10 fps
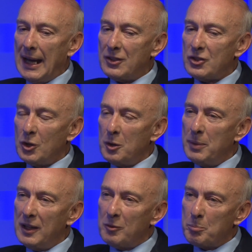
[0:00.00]
And so you're
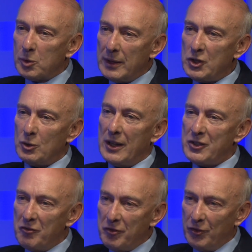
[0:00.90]
being
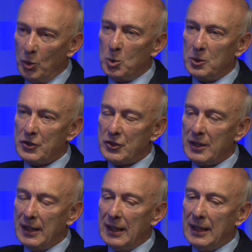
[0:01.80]
pressurized and forced